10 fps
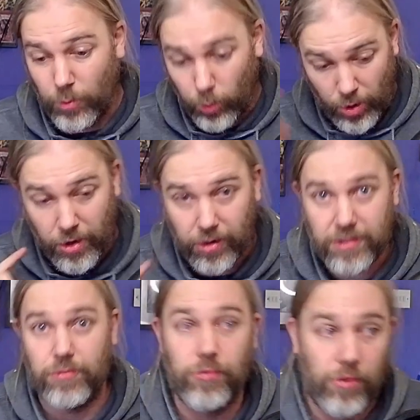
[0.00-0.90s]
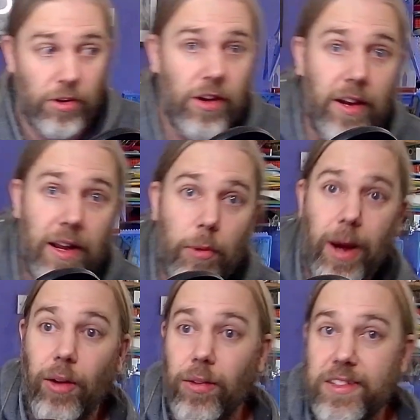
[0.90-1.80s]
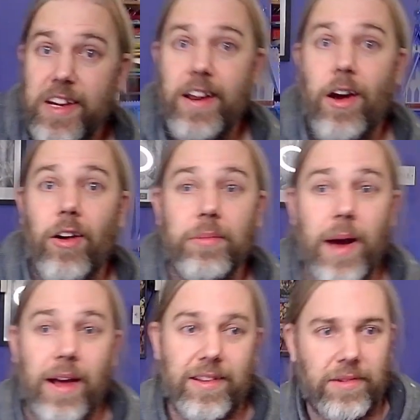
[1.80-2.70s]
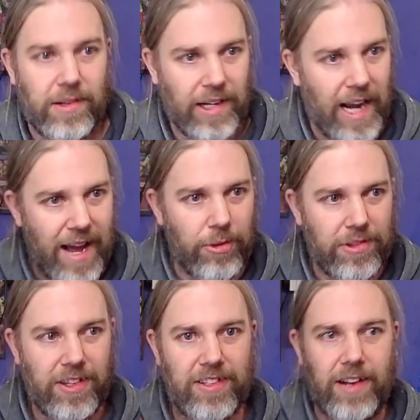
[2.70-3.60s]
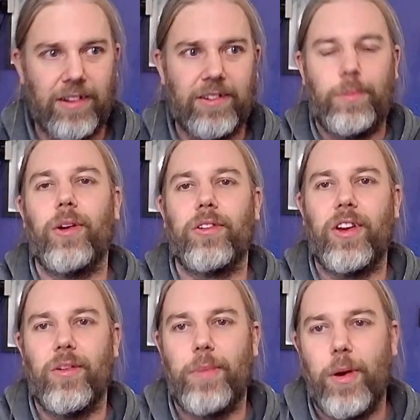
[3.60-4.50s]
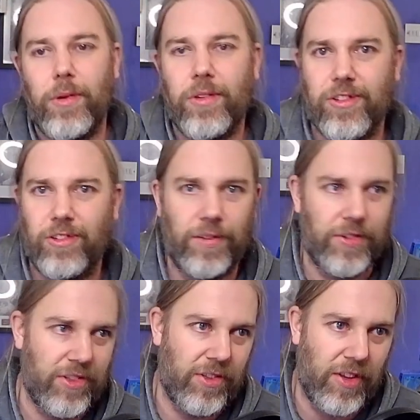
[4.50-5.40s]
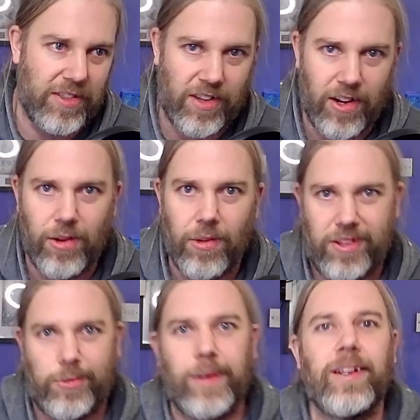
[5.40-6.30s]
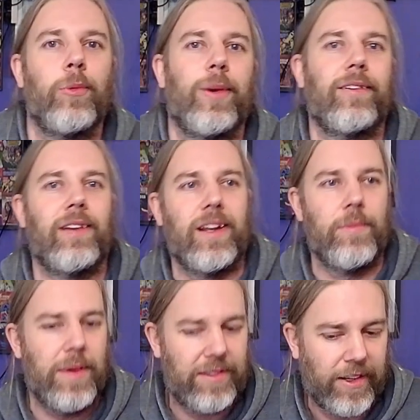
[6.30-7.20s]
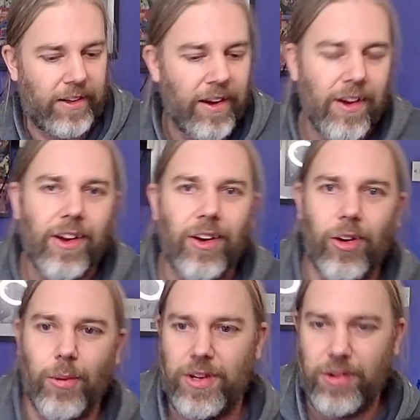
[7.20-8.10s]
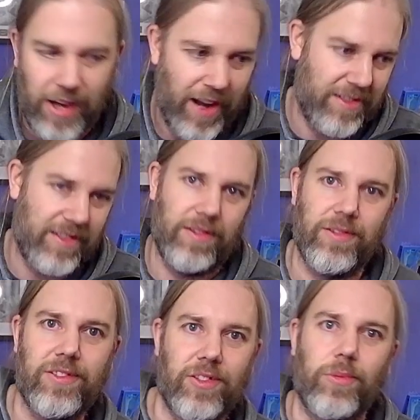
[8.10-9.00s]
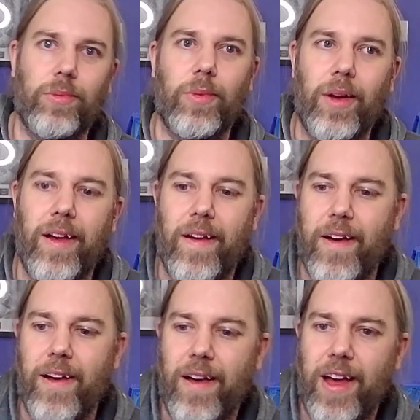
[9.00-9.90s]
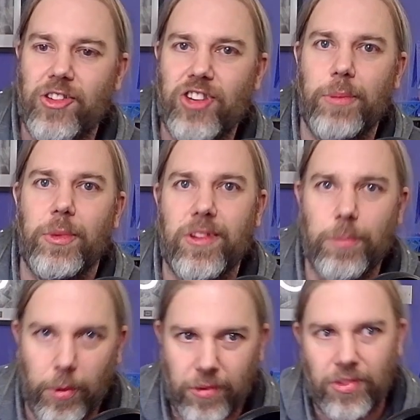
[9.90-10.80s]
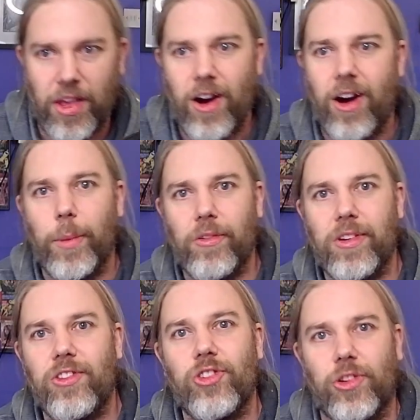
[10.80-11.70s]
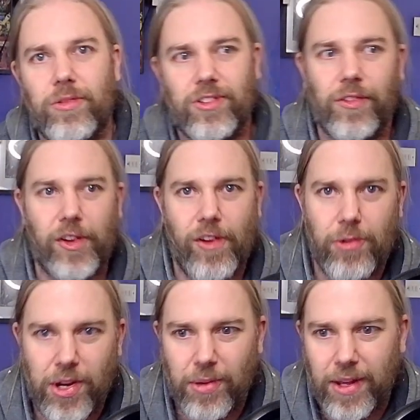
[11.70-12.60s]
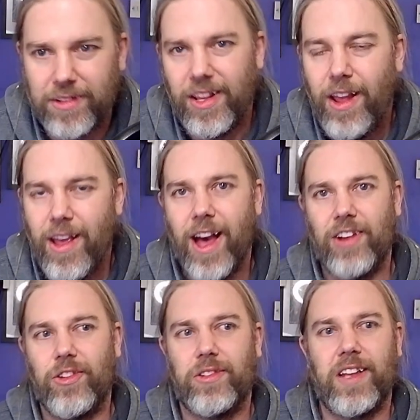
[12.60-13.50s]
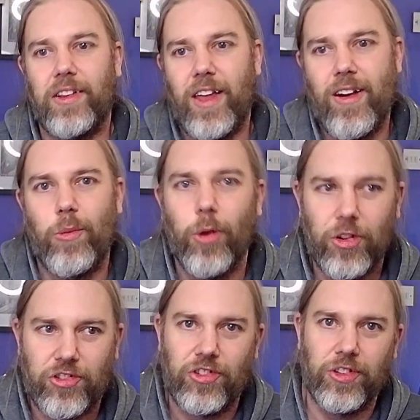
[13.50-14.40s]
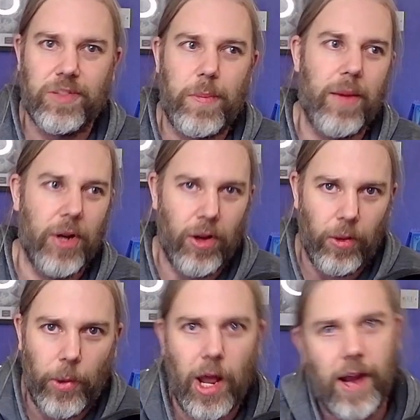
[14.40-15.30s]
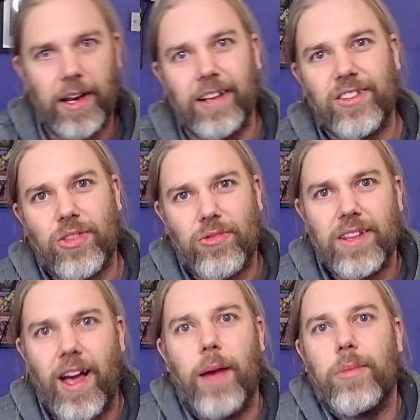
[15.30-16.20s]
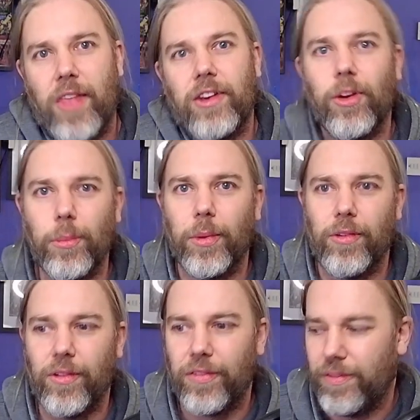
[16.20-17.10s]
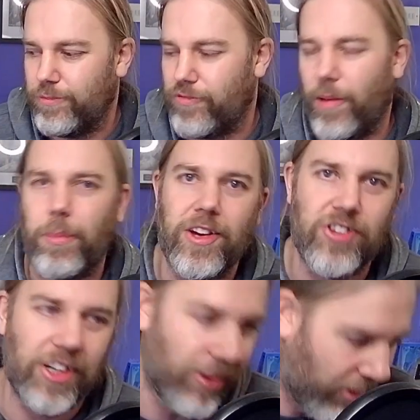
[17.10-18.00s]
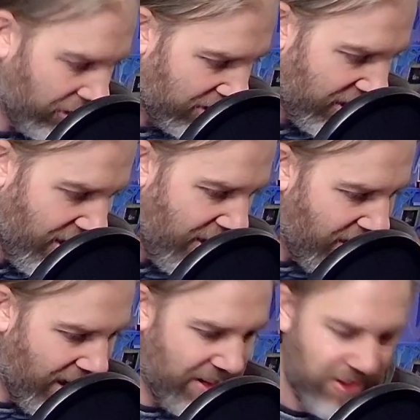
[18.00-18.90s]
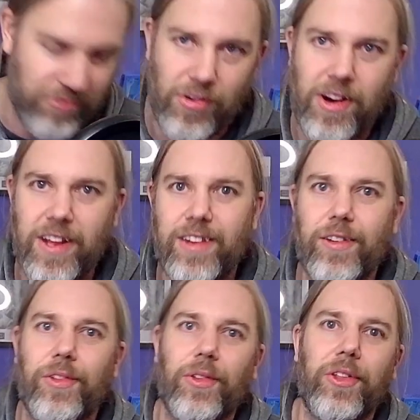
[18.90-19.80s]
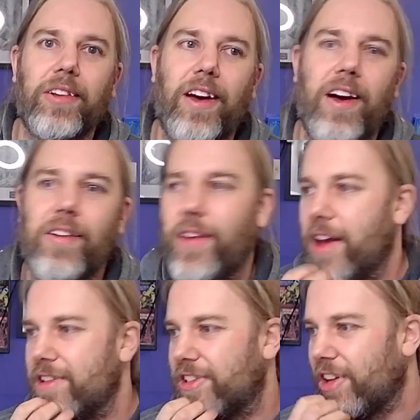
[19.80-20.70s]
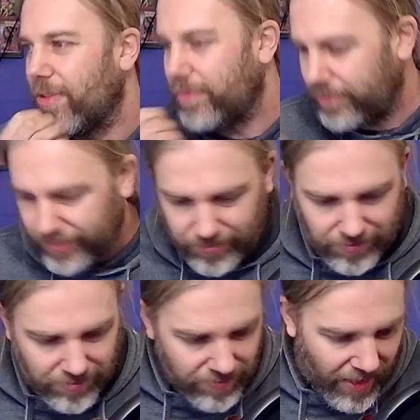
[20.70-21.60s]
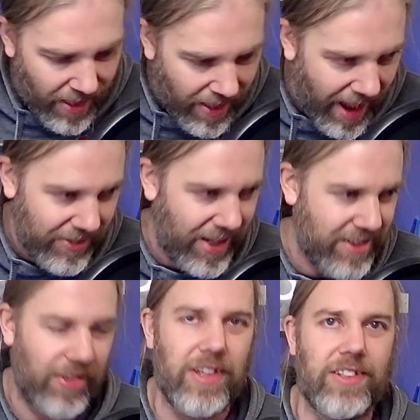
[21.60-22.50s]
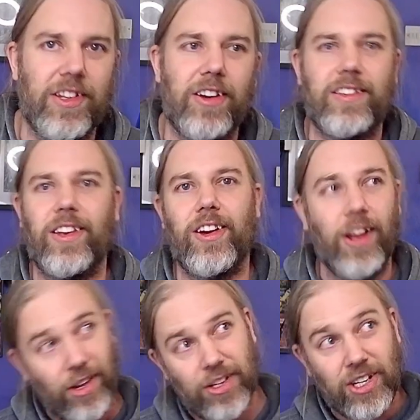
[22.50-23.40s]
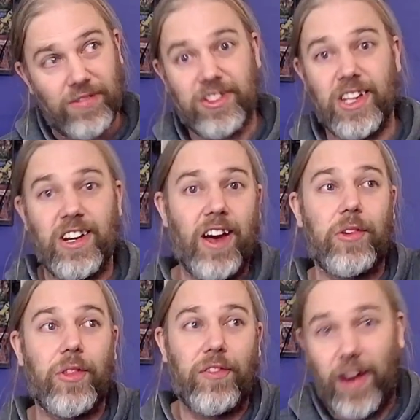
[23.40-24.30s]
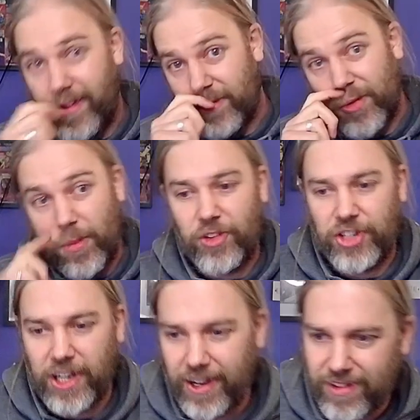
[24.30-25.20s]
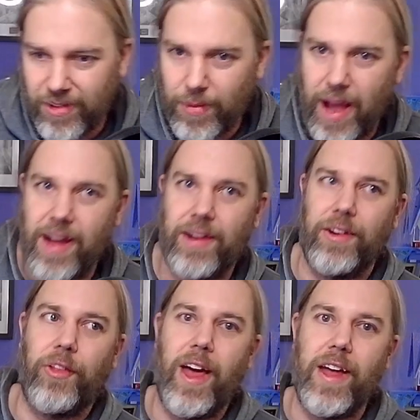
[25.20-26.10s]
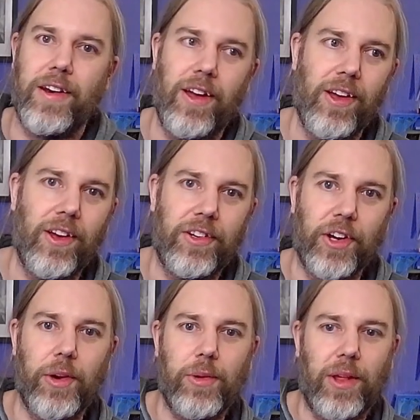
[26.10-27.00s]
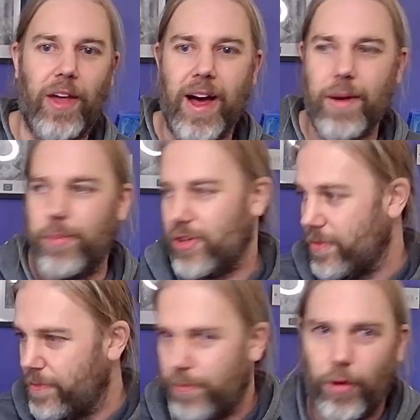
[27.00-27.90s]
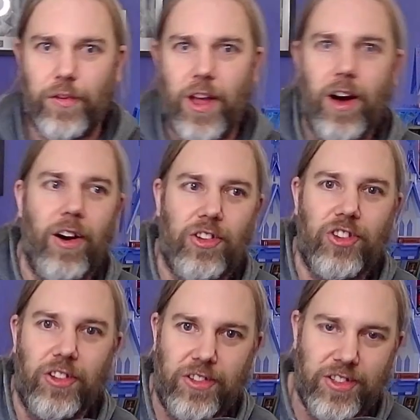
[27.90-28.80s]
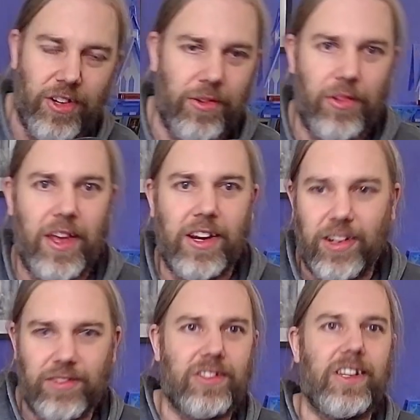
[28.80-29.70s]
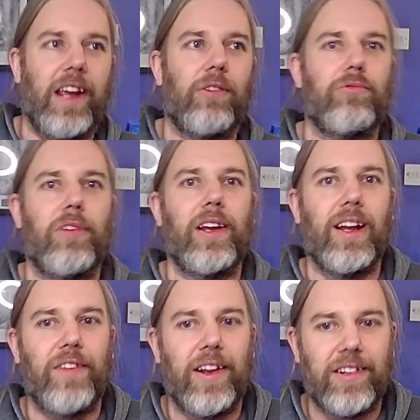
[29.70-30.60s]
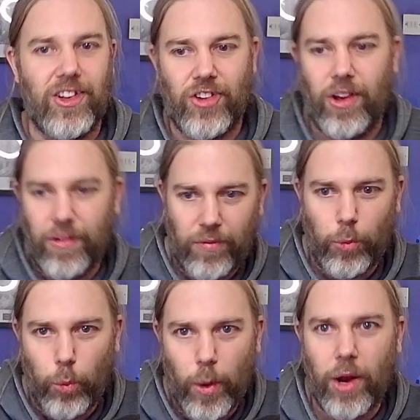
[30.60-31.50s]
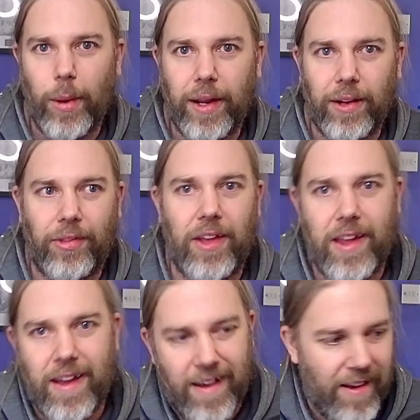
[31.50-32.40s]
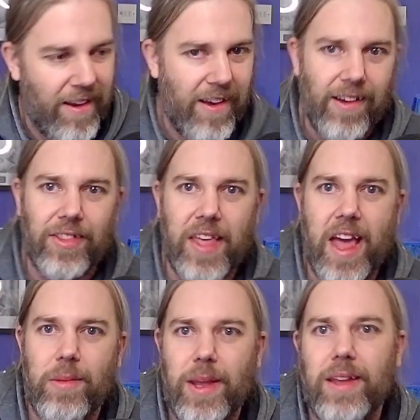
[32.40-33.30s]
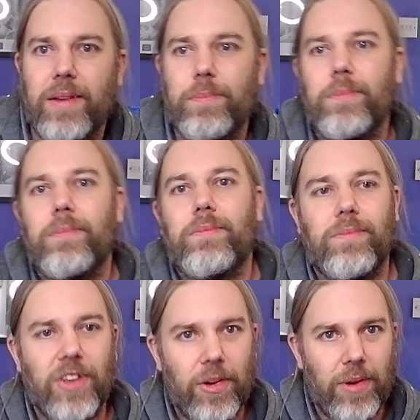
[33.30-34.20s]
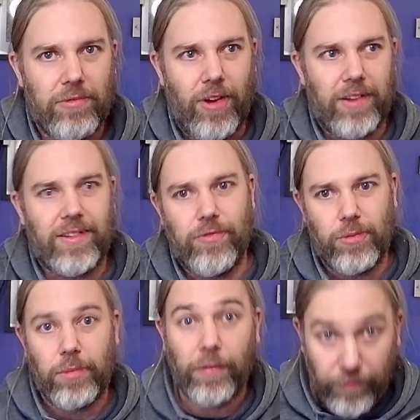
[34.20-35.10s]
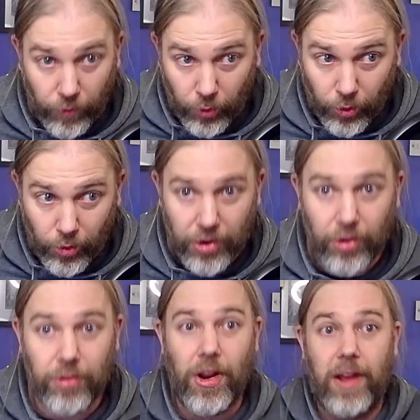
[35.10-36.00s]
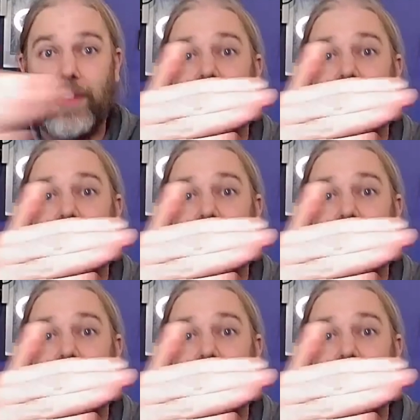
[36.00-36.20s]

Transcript: works really well. Seeing it en masse when a cloud descends upon your opponents and all of a sudden they start swinging wildly and missing, or when you cast some enchantment to boost the armor and endurance of your own units, and you stand there and watch as your spearmen hold the line against 3 times their number of rampaging orcs. It's a really useful thing to have. And so having it so that you start your turn, you've denied the flyers with your magic item, and then not only that, but you buff your archers so that they can take a real advantage of winnowing the enemy unit right in front before your knights